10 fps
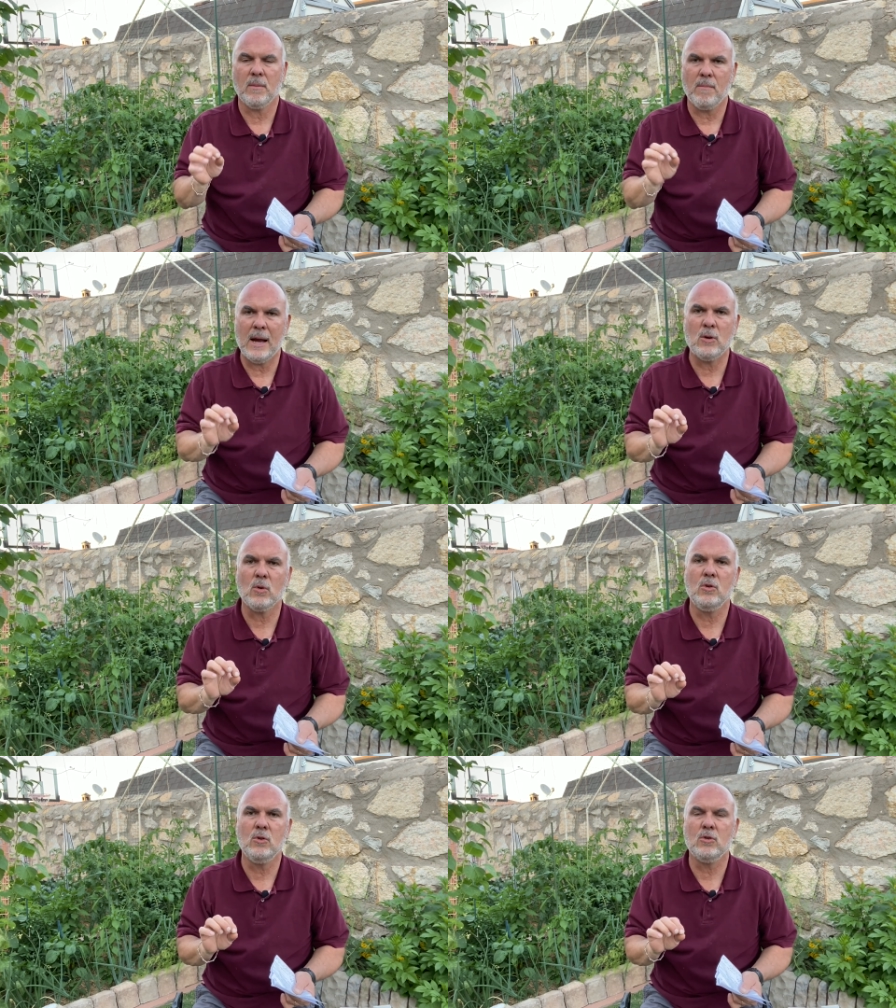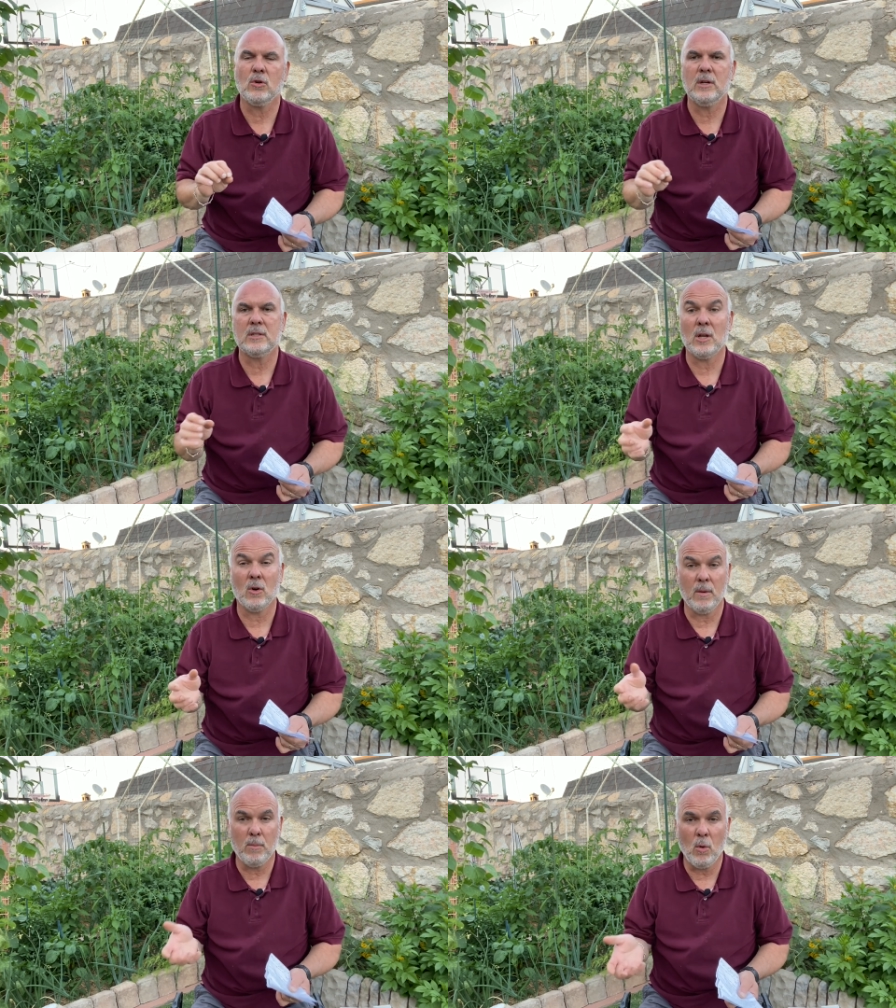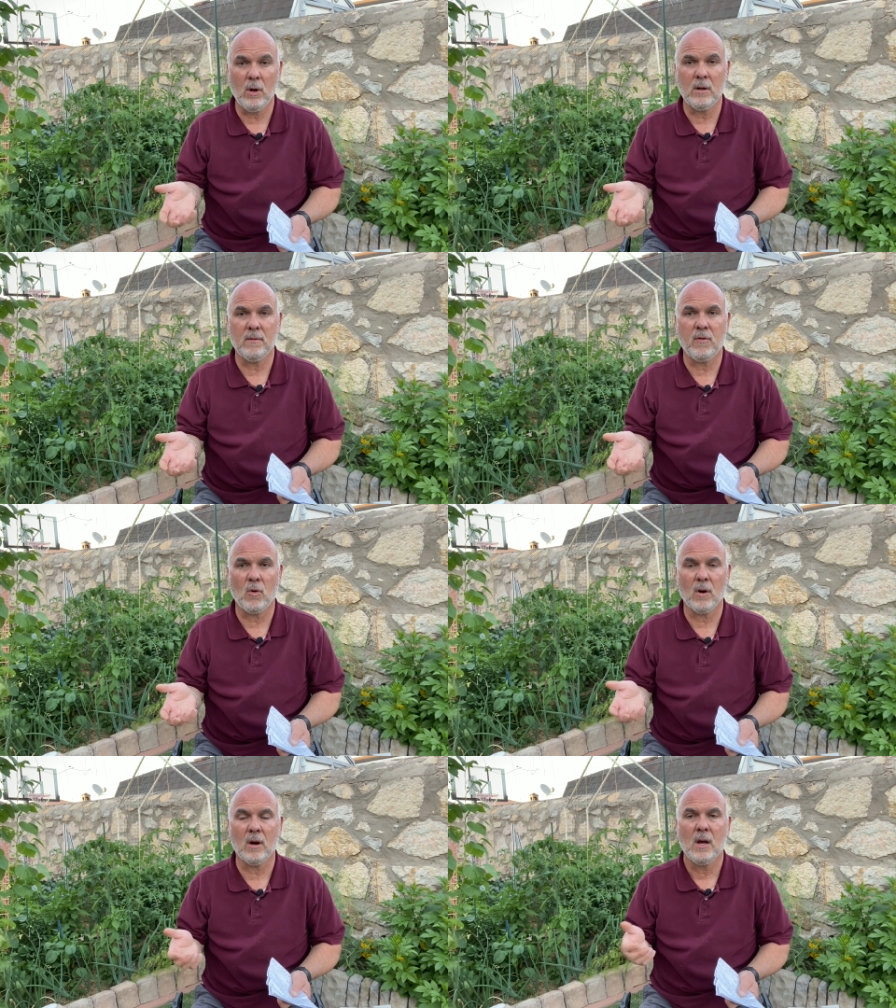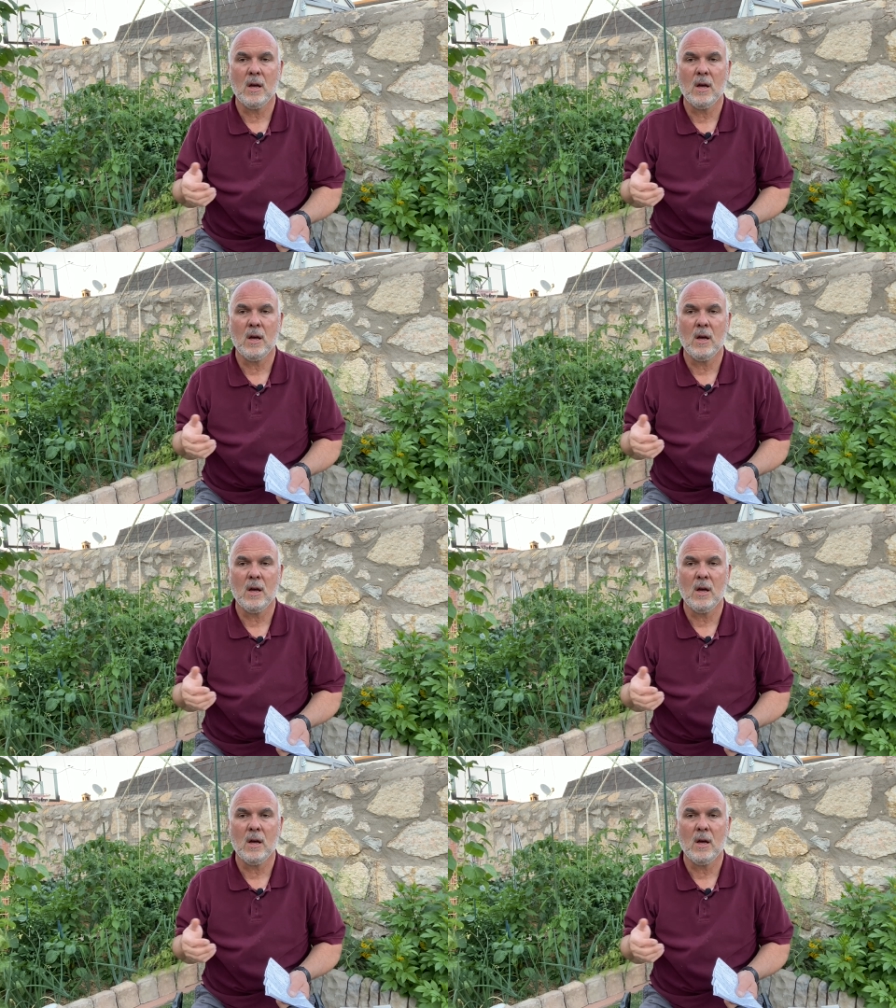micronutrients that are important for